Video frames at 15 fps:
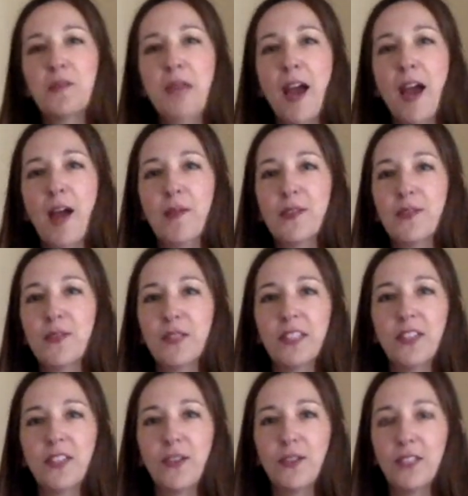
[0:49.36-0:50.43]
knob is really
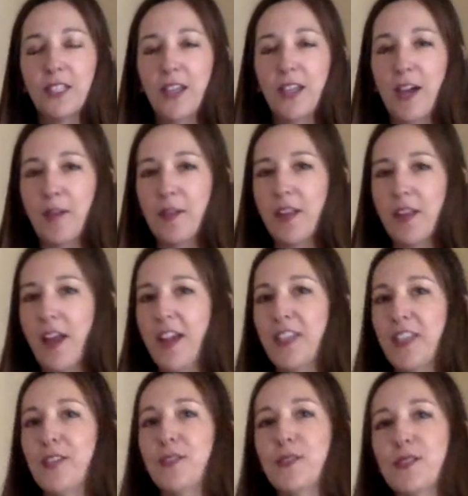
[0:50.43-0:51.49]
the only knob that I
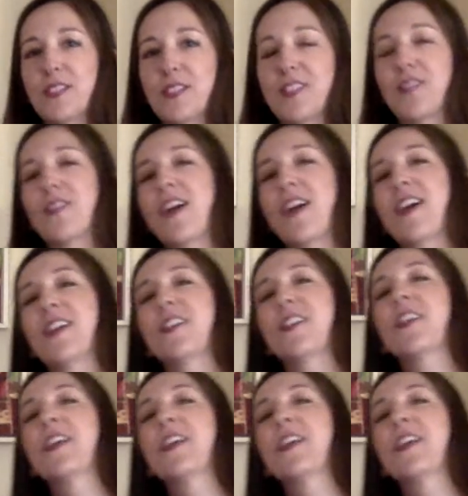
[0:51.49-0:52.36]
use so that